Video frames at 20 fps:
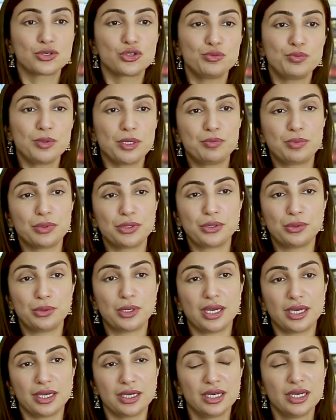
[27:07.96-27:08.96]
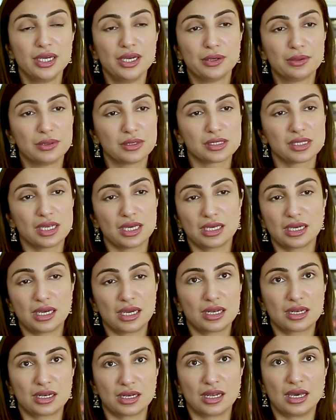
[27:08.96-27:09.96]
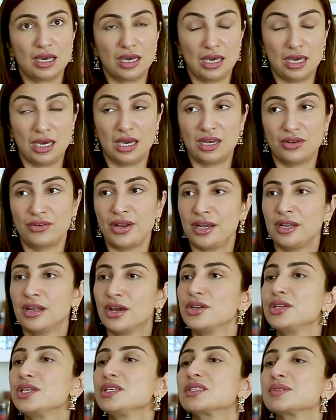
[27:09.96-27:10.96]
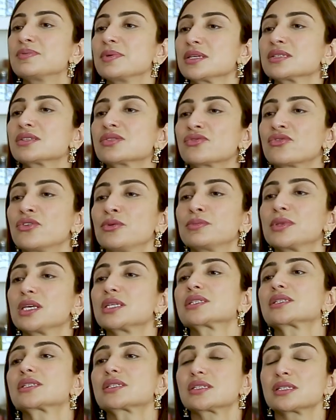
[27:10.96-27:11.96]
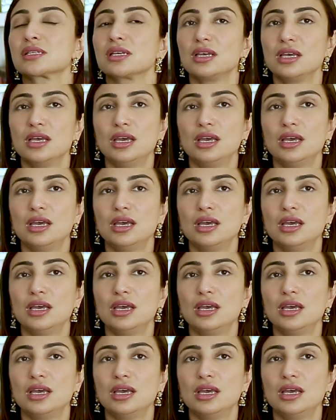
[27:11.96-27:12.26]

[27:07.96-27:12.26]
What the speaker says: two people who I was like, yaar, right now I need space from this.